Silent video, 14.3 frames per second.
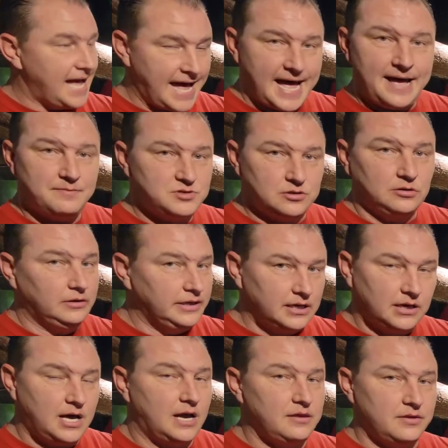absolutely a
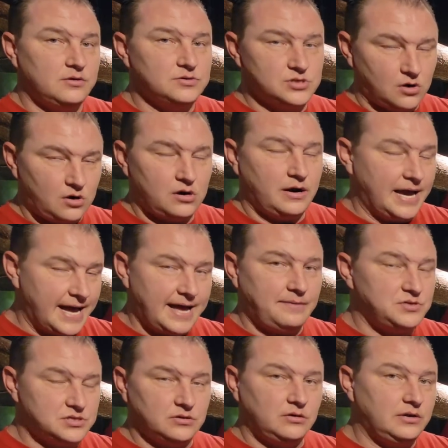lot of those are
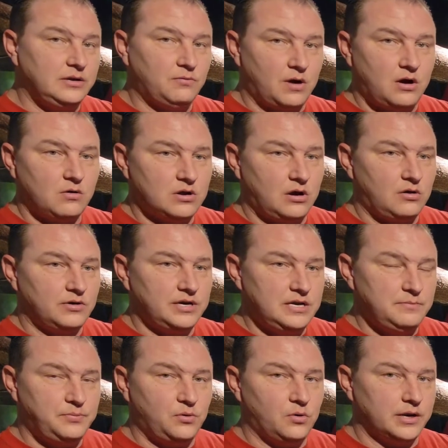absolutely wild caught and
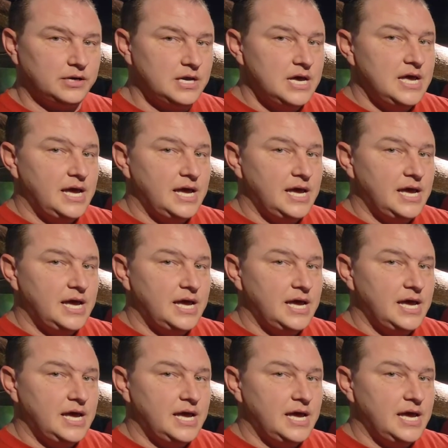imported.